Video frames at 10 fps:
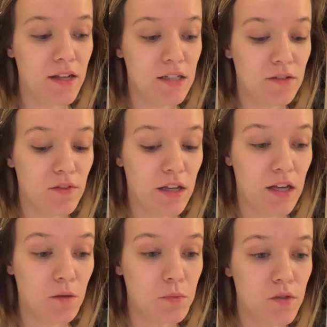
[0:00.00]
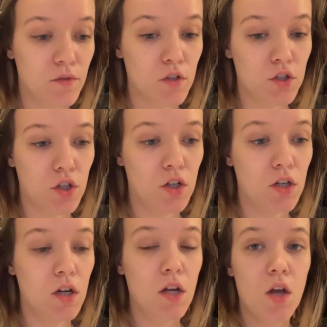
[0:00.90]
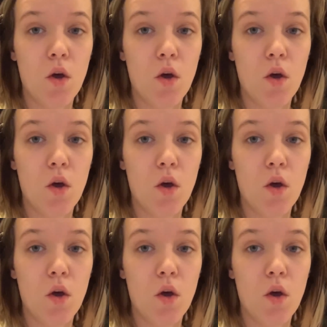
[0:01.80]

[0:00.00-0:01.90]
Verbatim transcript: That definitely helps for sure.